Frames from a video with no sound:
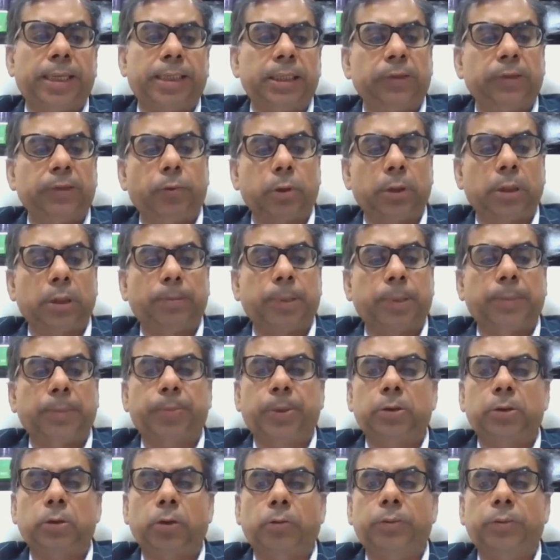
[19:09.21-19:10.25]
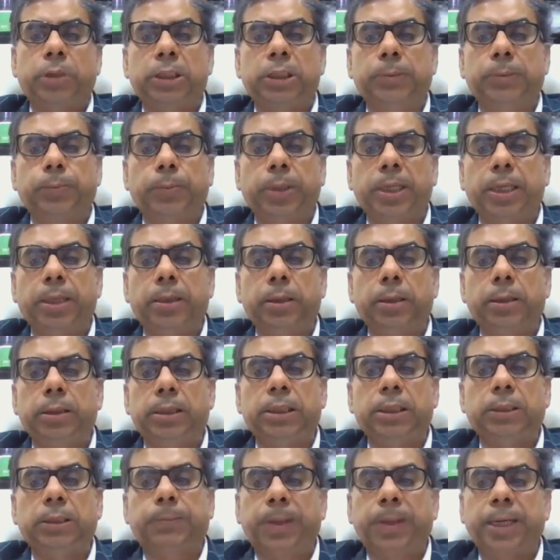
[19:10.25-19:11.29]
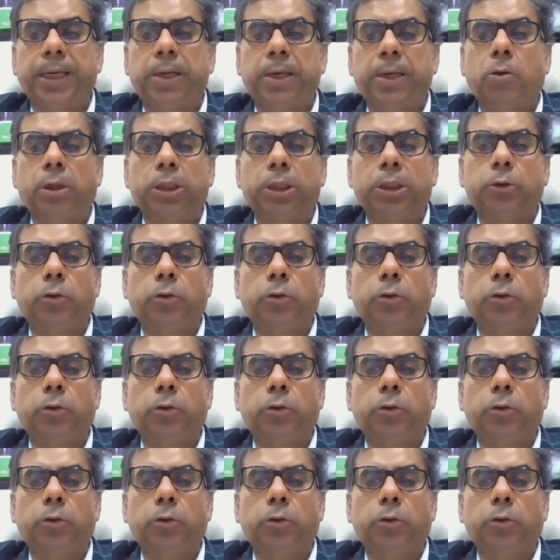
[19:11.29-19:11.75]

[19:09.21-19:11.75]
that is for the purpose of display or